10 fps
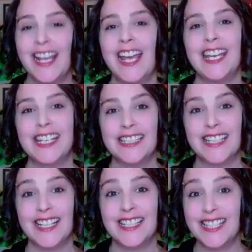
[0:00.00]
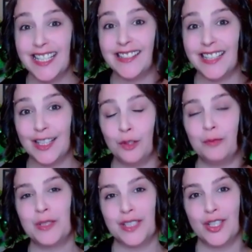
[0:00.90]
And ideally, you've
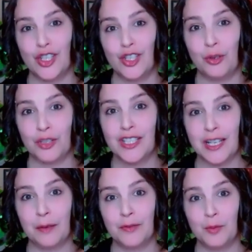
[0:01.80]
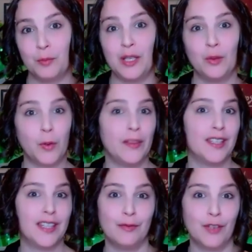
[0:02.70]
positioned yourself to be the one
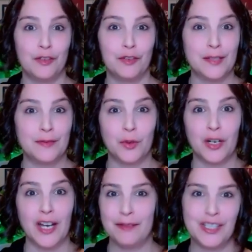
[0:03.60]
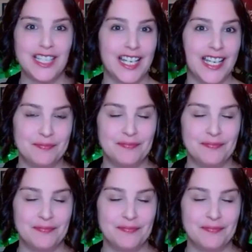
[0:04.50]
that they fundraise for every time.